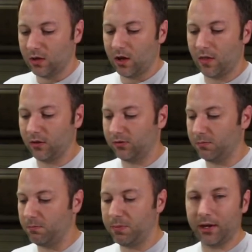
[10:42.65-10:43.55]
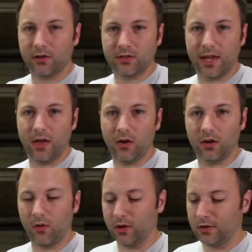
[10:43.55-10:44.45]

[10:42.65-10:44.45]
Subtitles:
on this bigger scale, are going